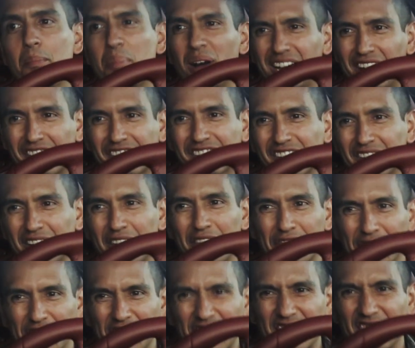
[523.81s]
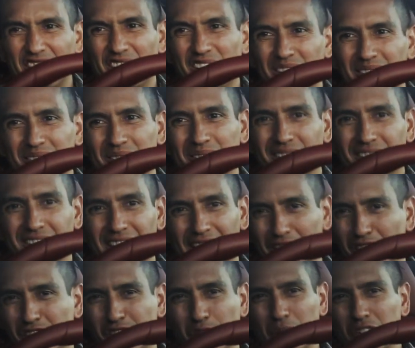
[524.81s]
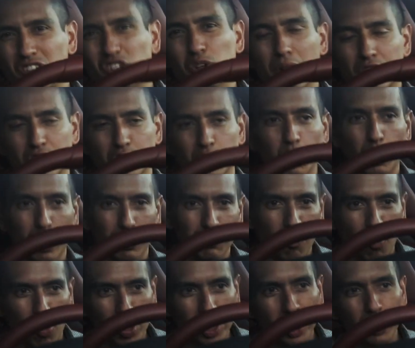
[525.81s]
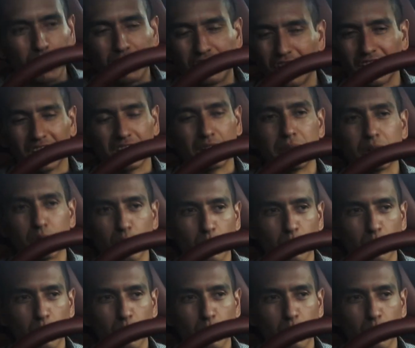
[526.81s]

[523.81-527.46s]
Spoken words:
but it's gonna feel like it's doing too much of the work for you. It's not gonna be